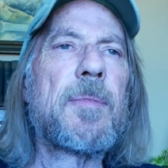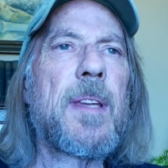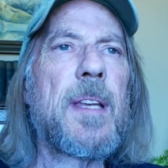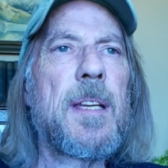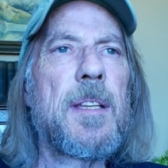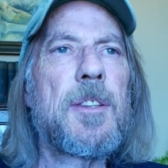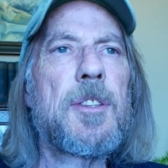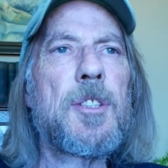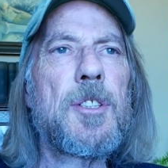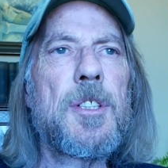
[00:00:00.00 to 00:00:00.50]

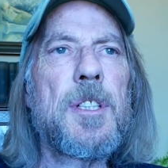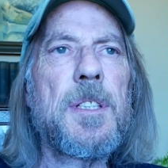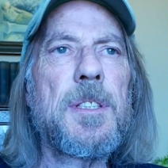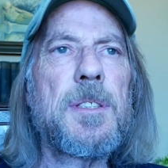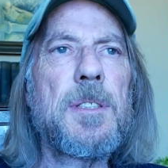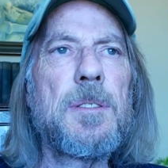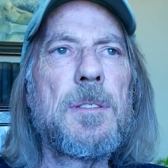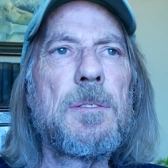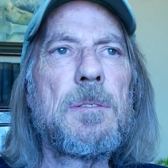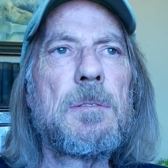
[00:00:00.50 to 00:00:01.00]
and
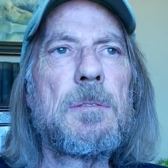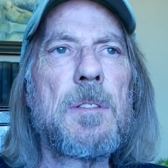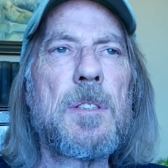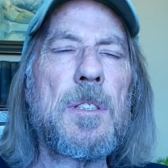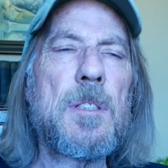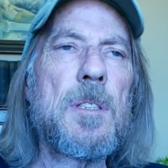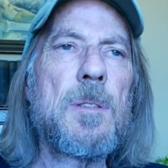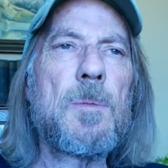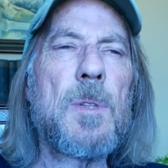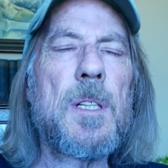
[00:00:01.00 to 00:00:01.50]

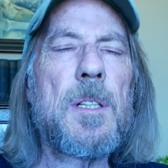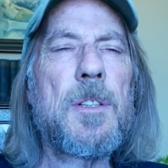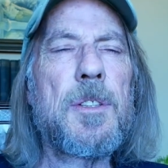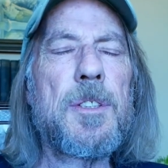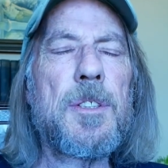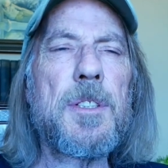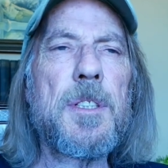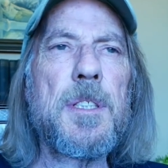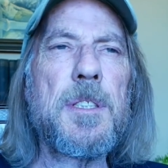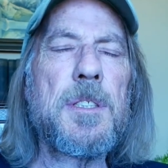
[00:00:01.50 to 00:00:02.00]
31 or
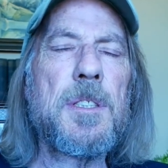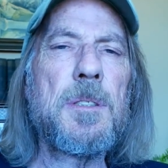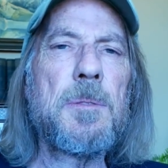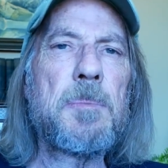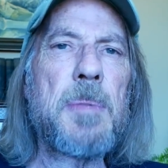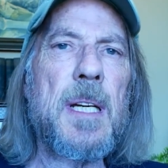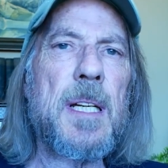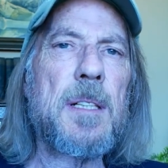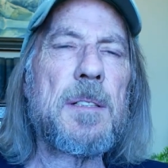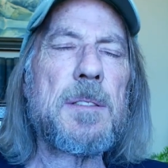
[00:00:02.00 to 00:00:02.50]
32
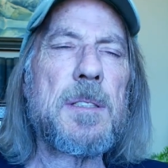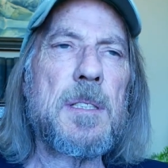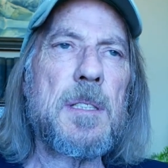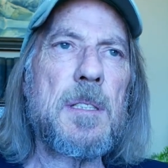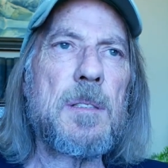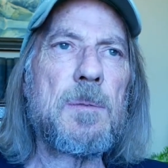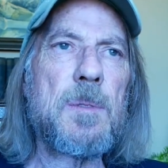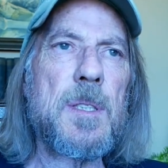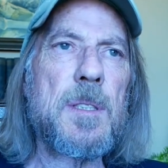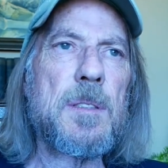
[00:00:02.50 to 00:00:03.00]
pounds in
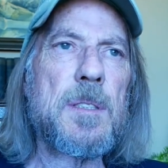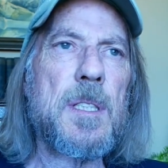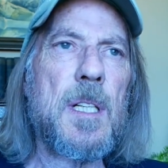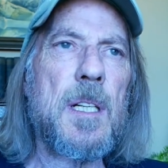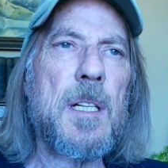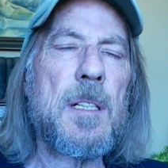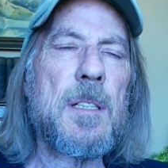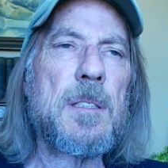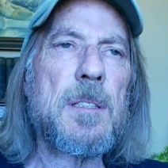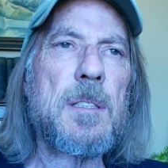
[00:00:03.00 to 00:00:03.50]
the rear
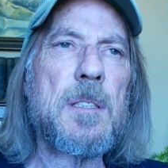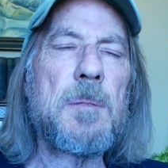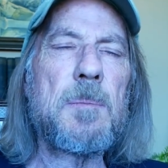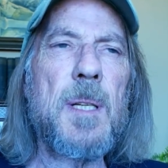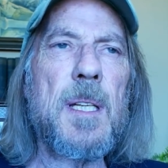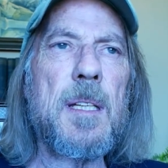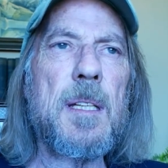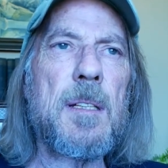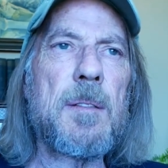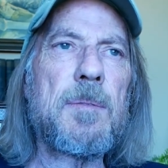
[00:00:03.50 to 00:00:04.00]
tires to
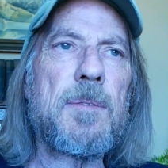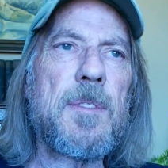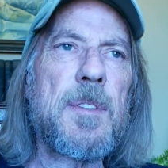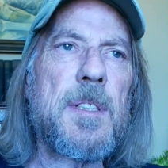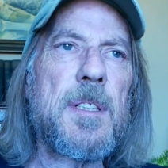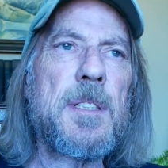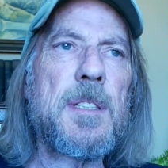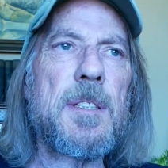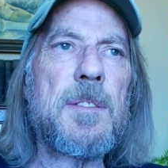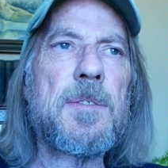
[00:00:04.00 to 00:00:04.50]
make up for
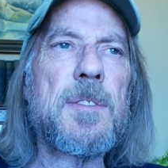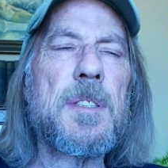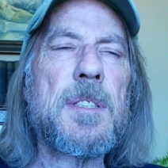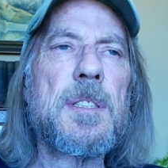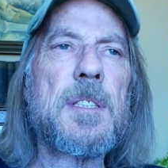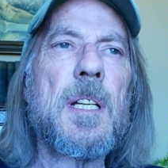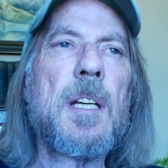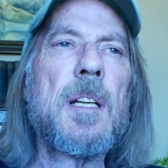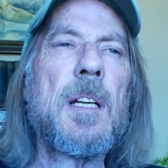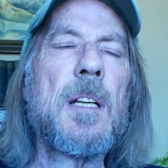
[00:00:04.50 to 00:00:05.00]
the
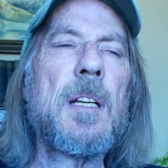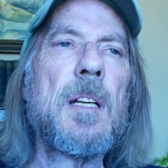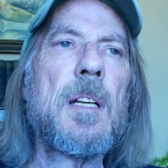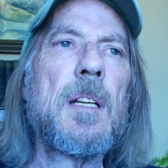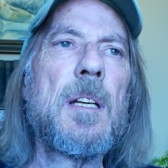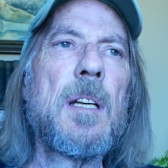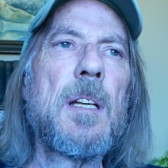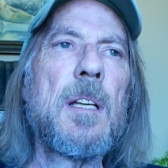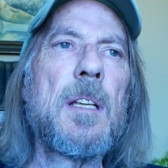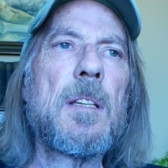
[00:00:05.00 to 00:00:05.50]
difference.
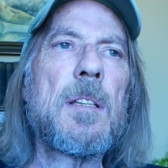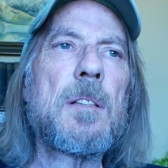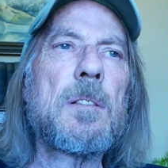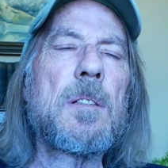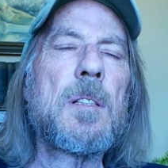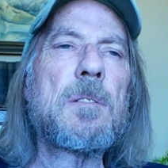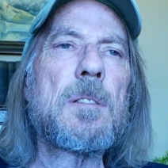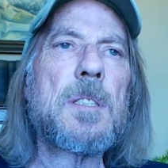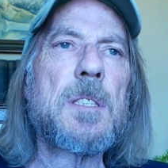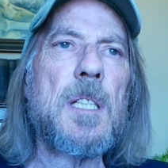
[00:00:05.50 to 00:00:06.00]
The
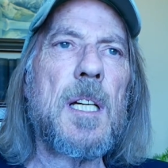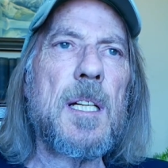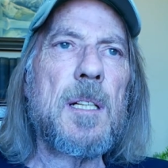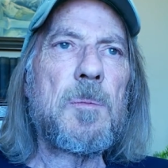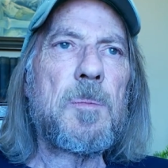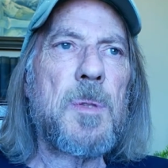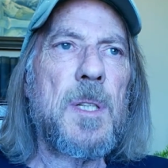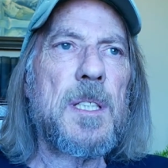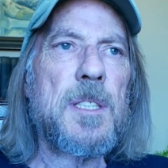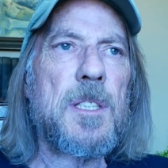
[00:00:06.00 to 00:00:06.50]
lower tire
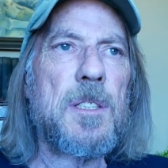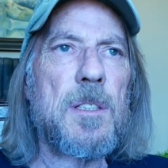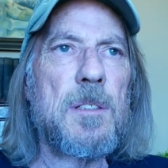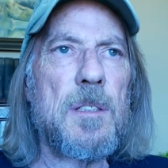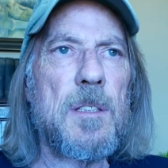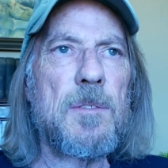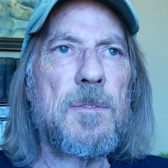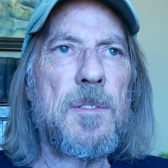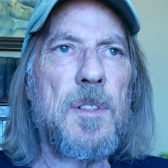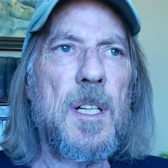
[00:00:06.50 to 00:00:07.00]
pressure in
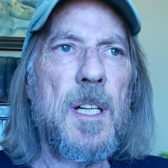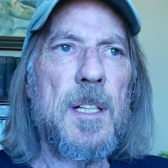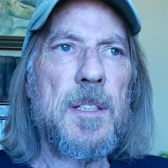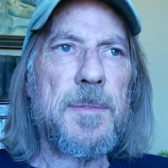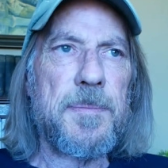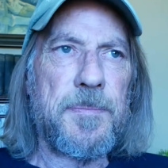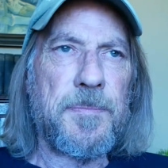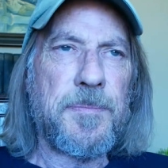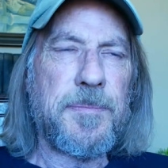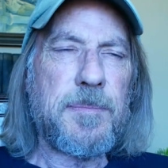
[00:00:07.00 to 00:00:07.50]
the front
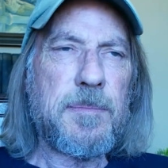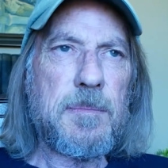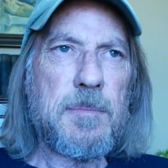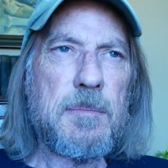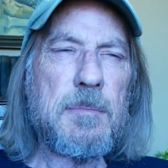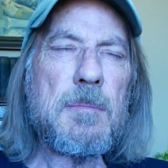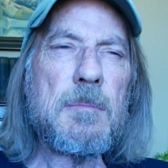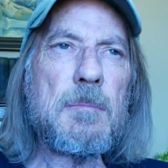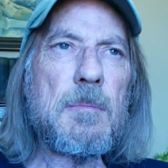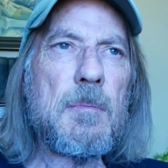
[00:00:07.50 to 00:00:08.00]

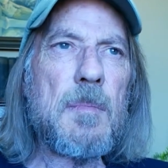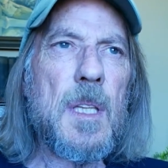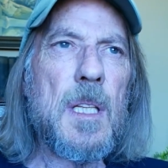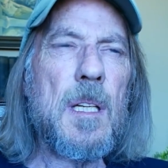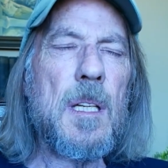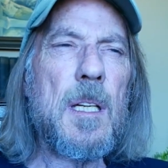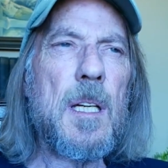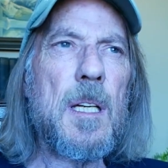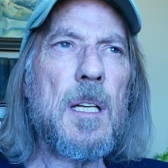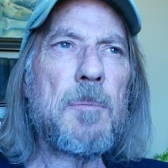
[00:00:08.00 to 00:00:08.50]

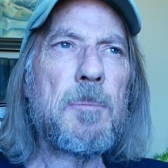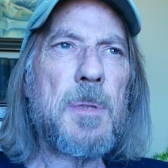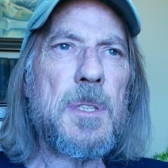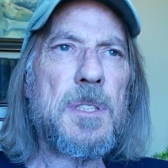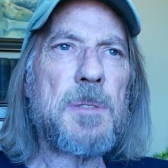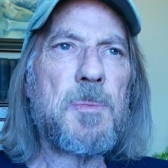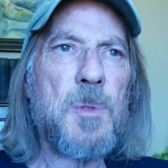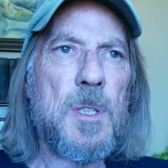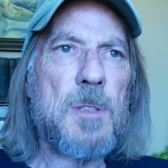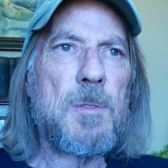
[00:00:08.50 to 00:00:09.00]

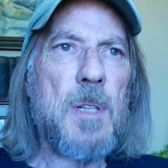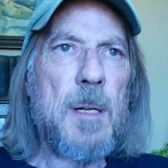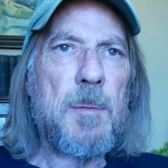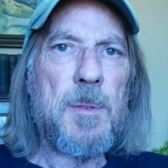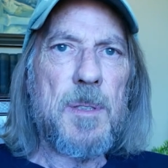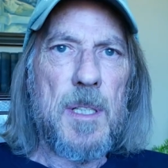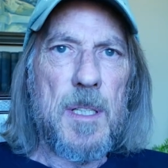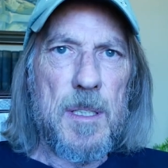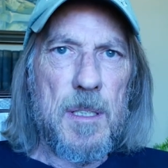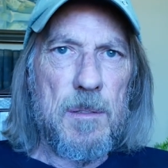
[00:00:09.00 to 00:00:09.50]
puts more
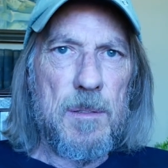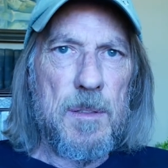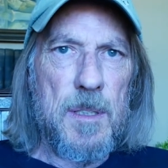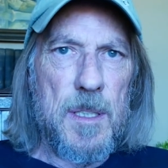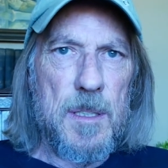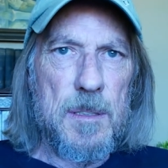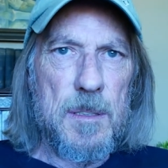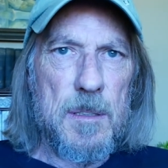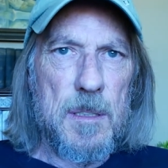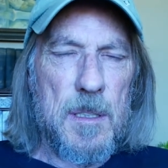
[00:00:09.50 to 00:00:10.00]
rubber on the
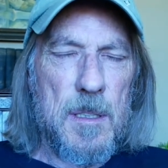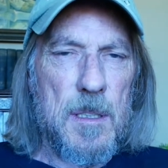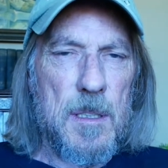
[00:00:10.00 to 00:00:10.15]
road,